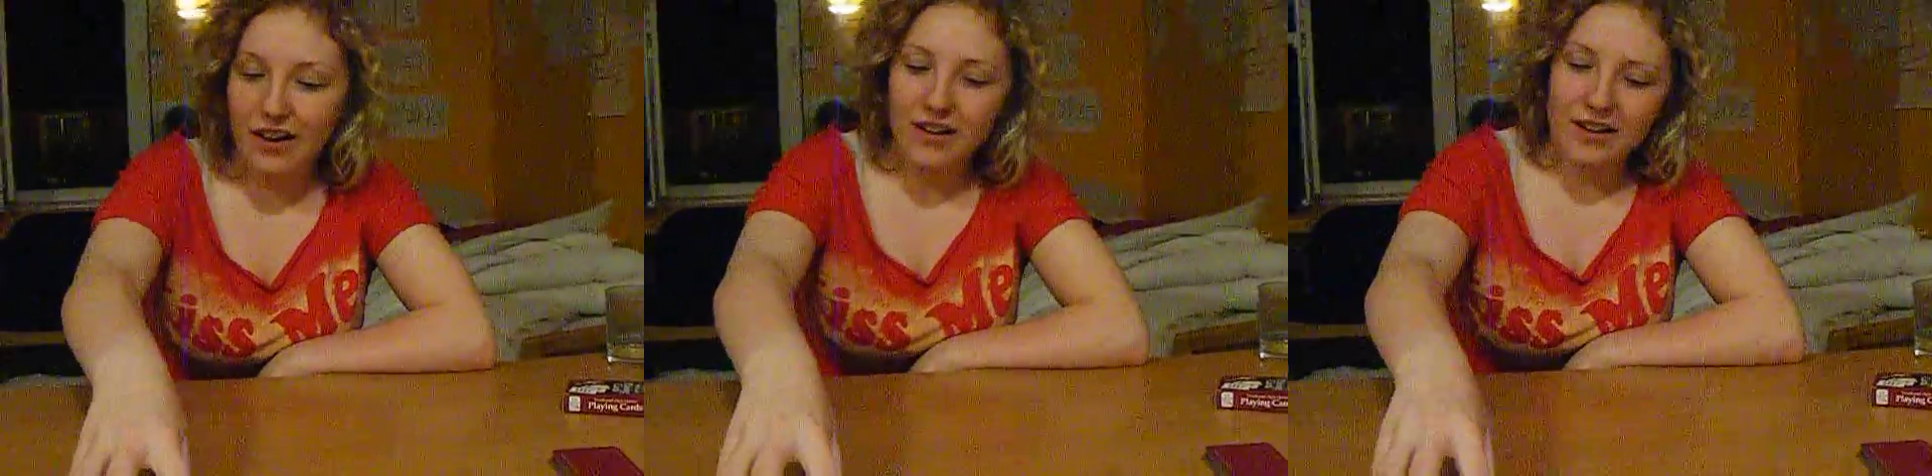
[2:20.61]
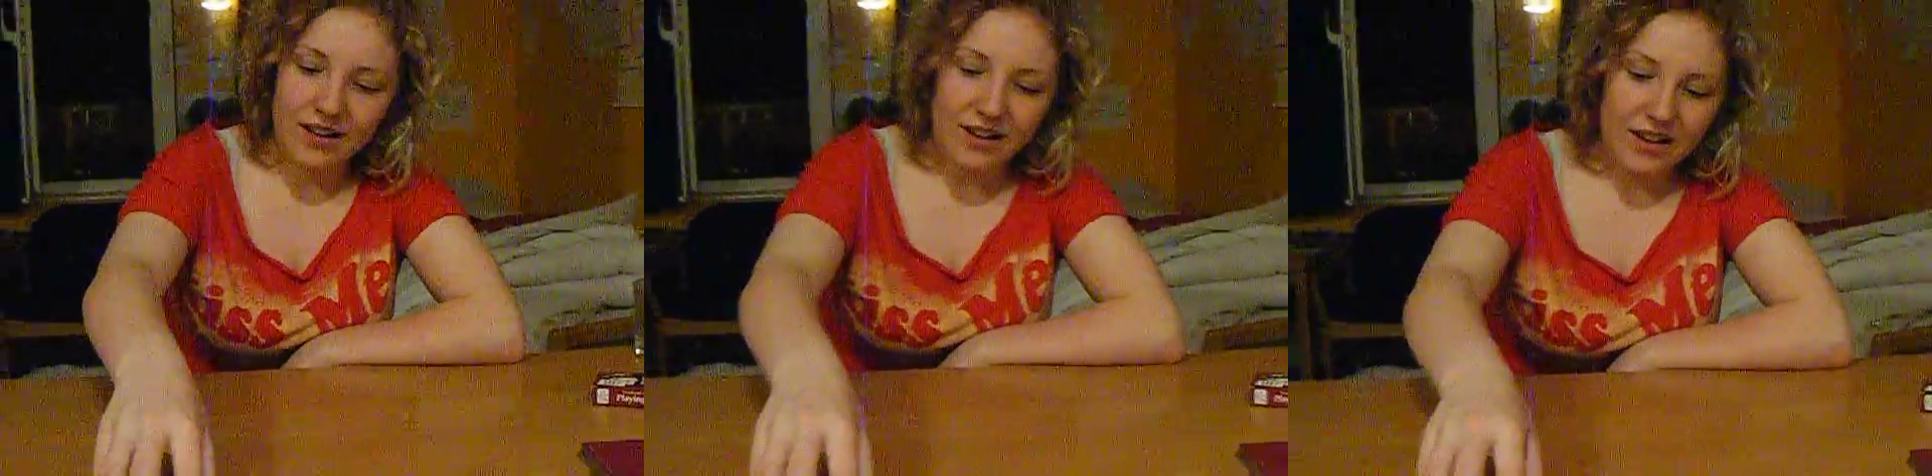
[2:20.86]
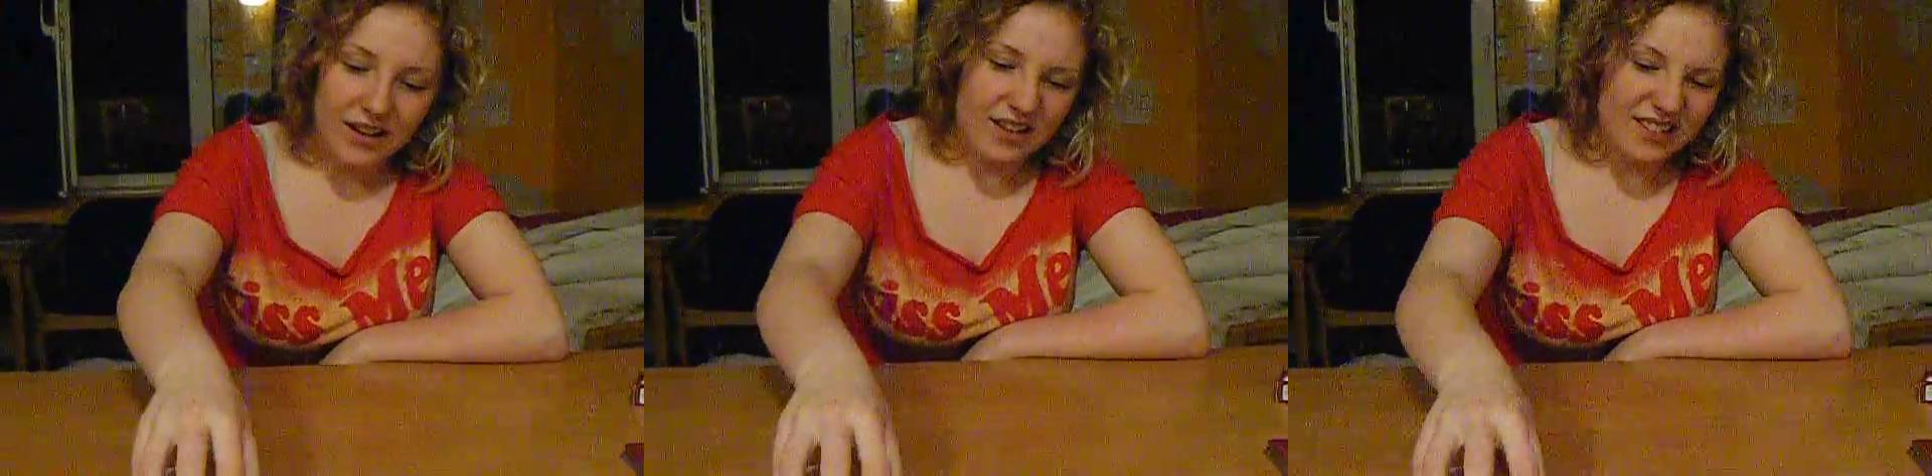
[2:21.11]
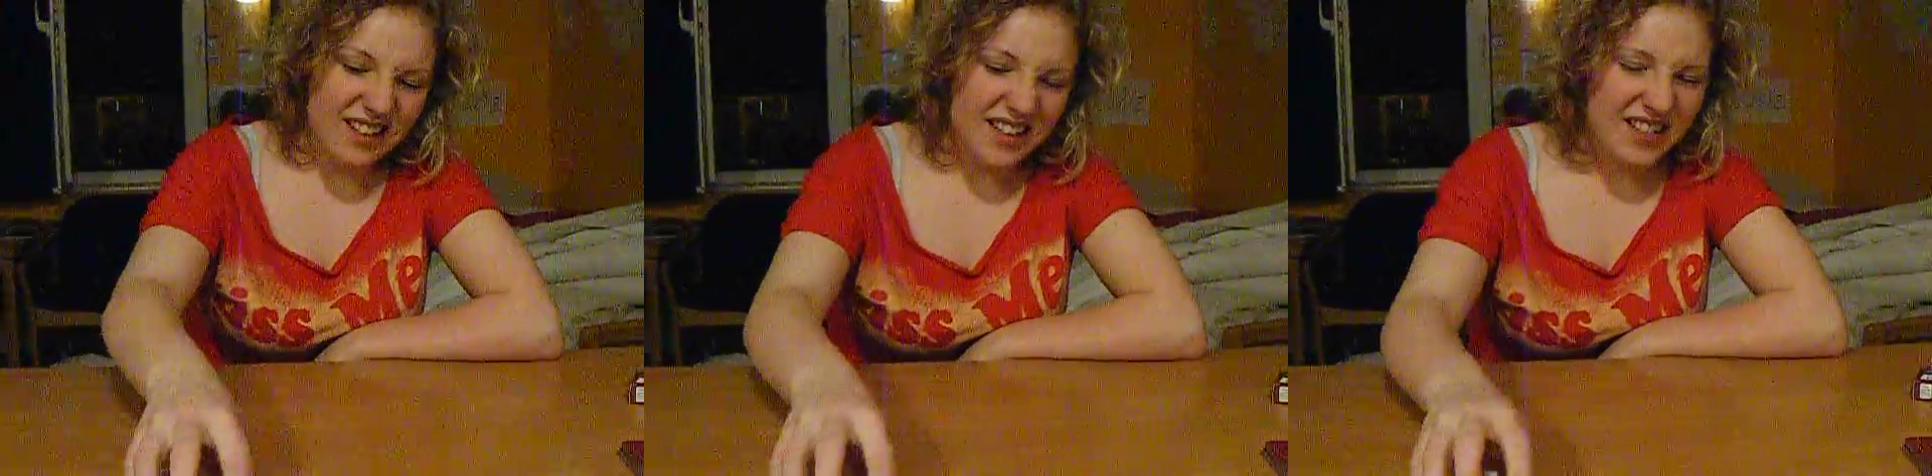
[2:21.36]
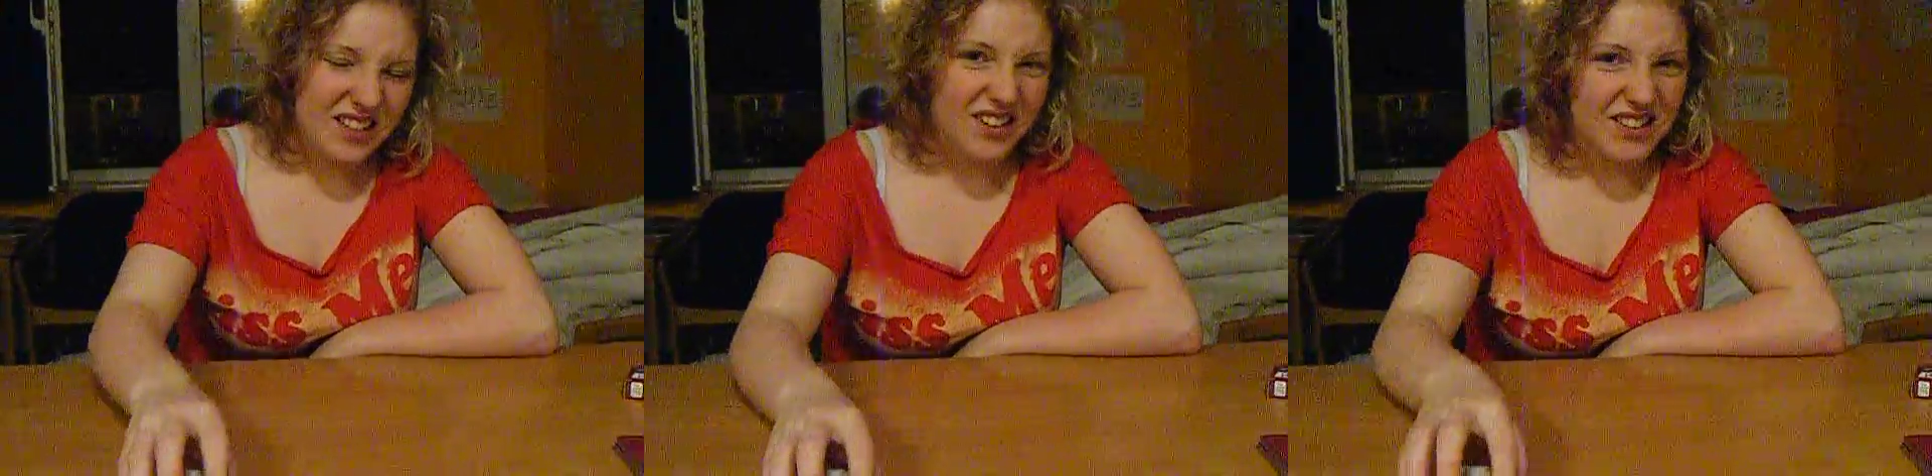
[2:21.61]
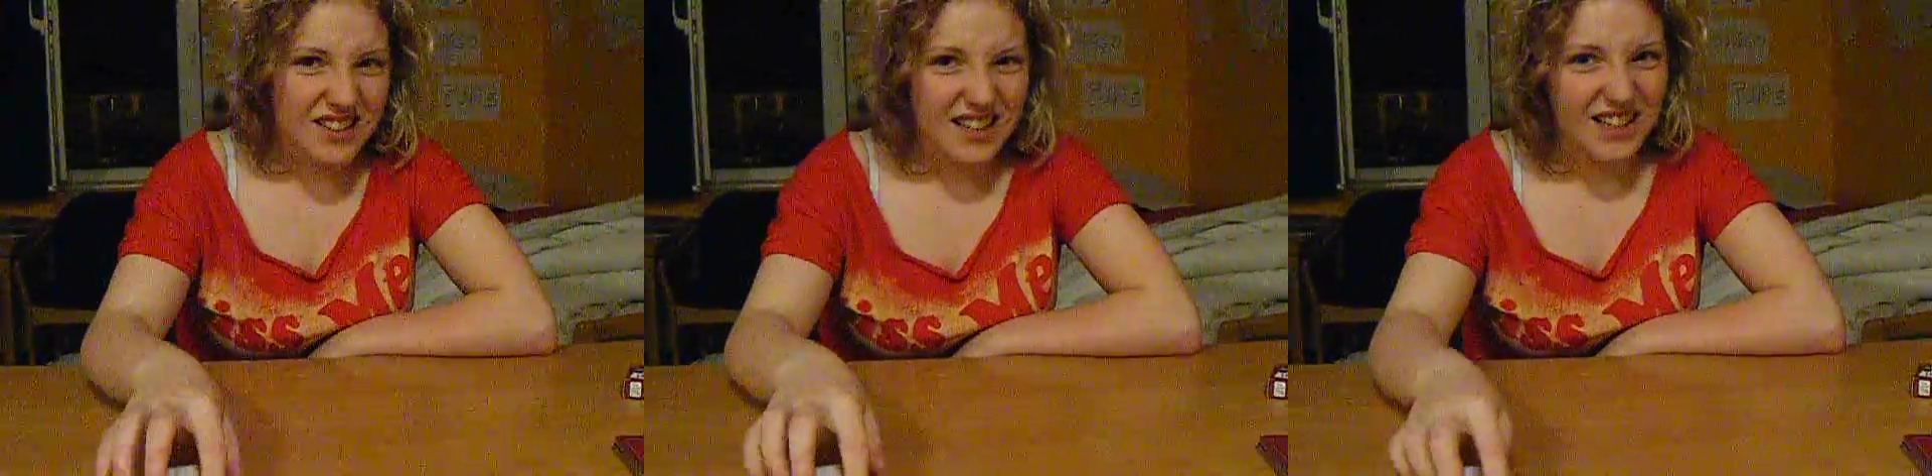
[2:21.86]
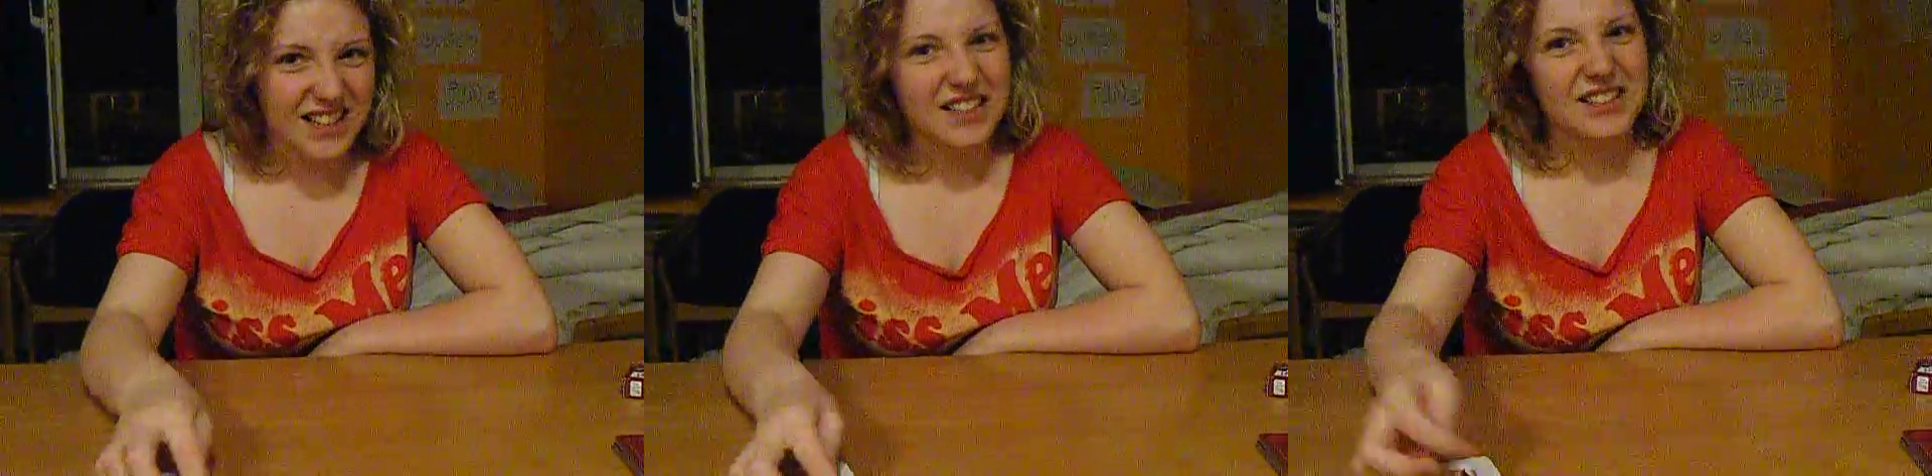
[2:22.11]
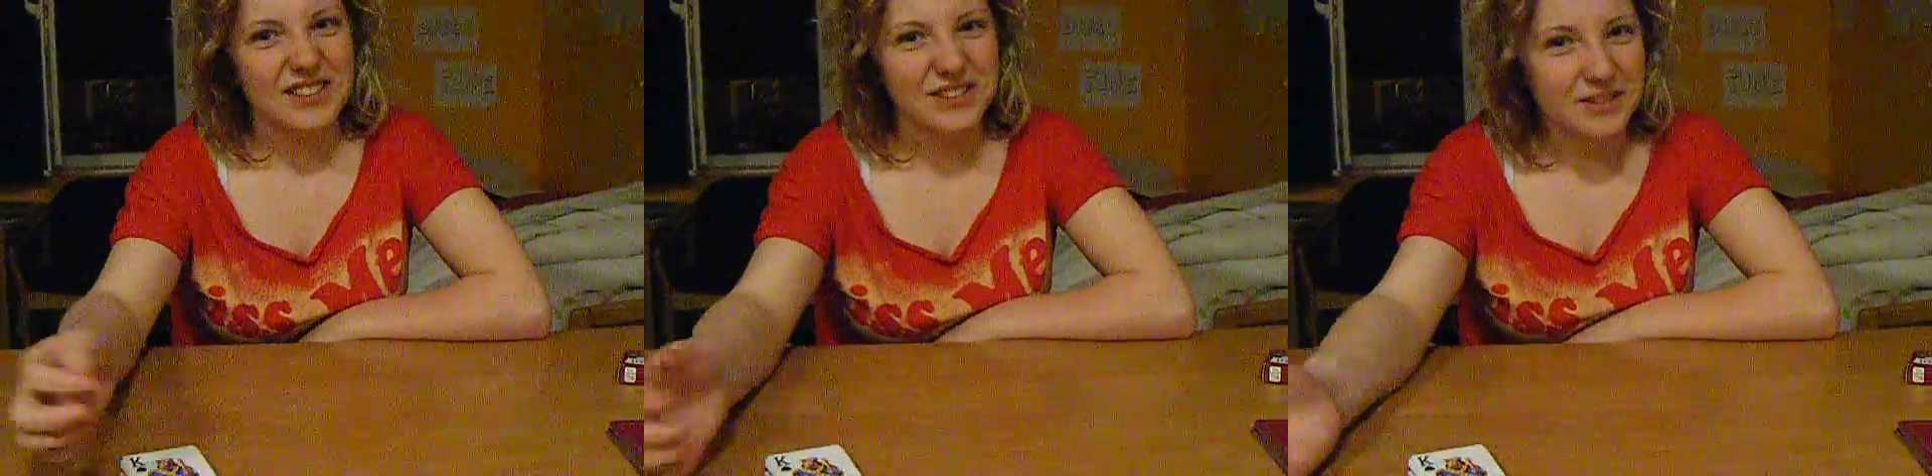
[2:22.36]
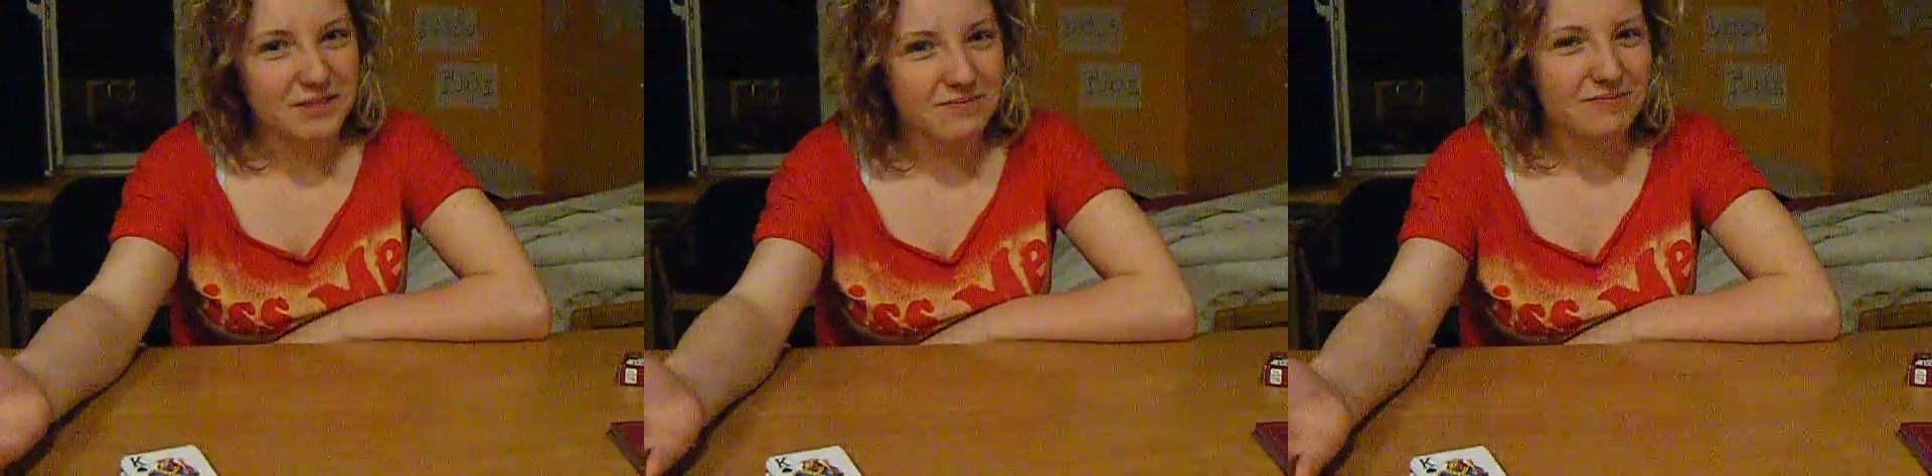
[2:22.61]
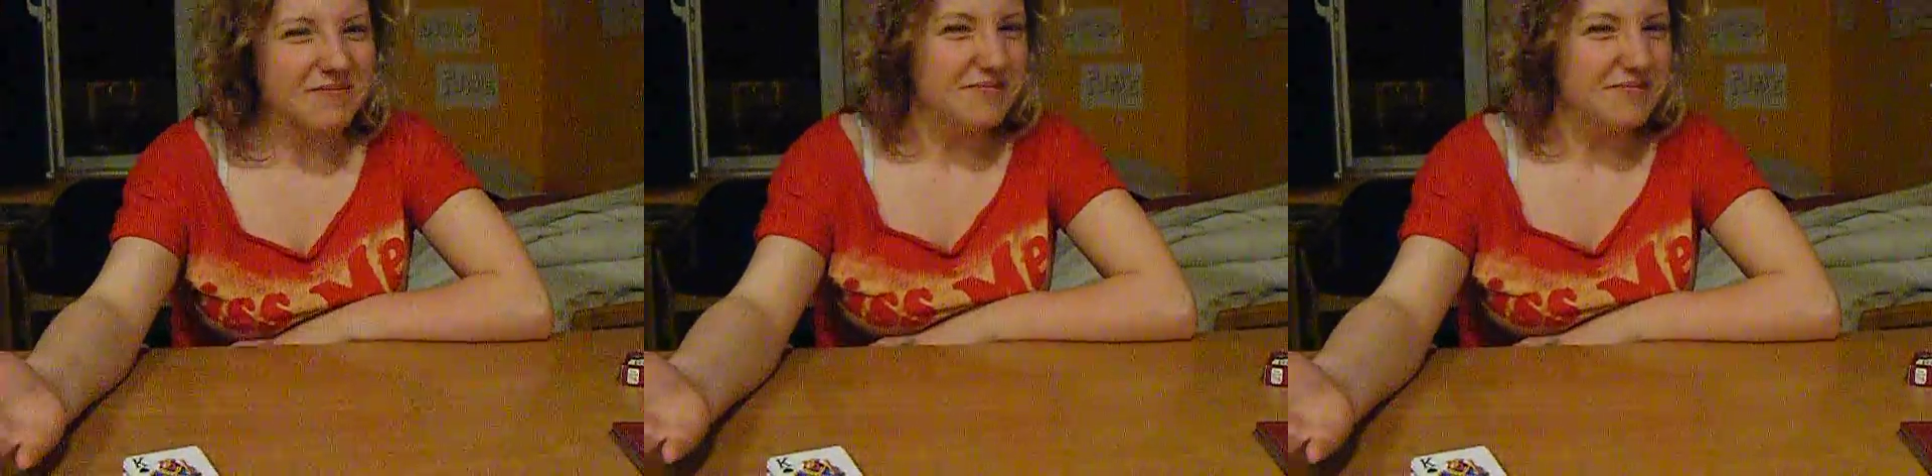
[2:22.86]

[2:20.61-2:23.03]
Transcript: And then they start to think, you know,